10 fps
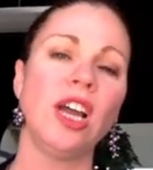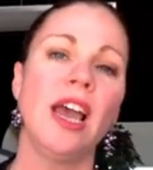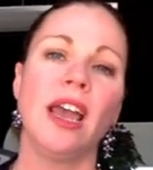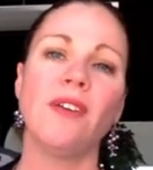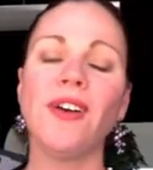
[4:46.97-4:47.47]

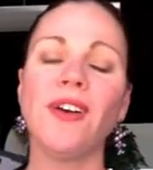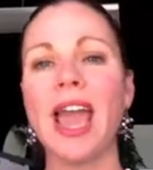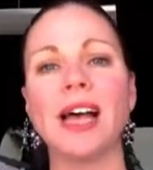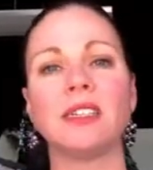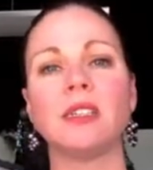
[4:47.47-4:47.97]
It really
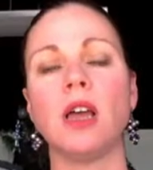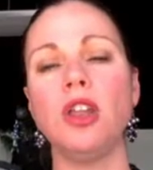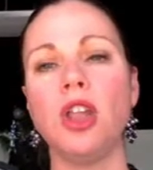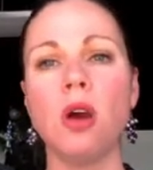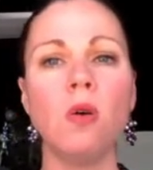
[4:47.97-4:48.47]
has
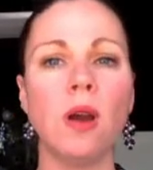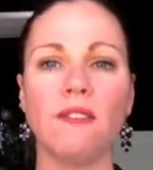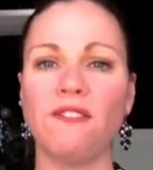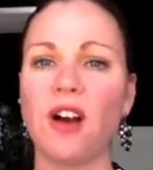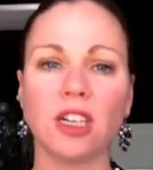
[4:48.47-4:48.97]
no
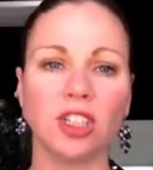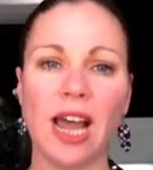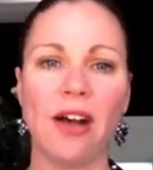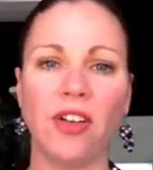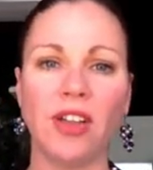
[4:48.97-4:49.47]

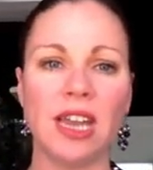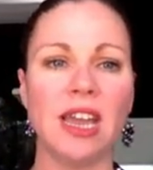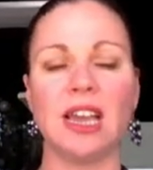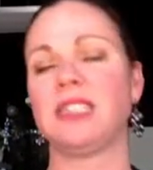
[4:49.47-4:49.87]
functionality.